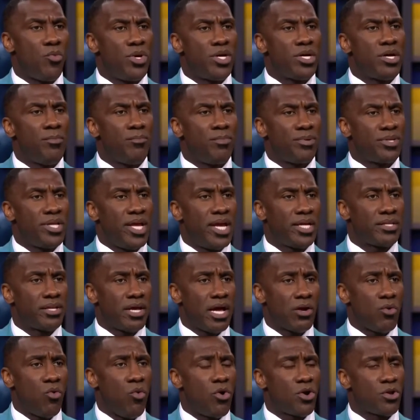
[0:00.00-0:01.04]
We couldn't protect
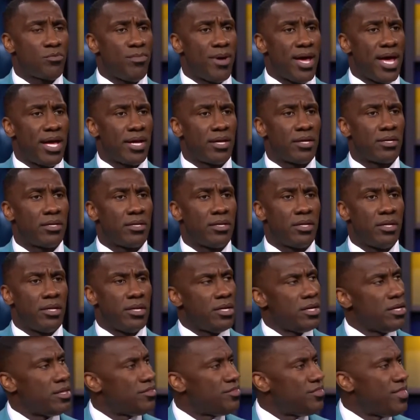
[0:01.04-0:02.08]
our quarterback.
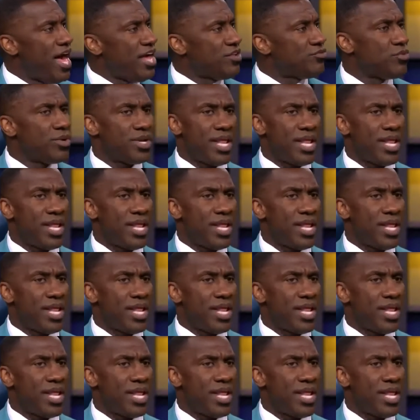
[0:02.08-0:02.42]
That's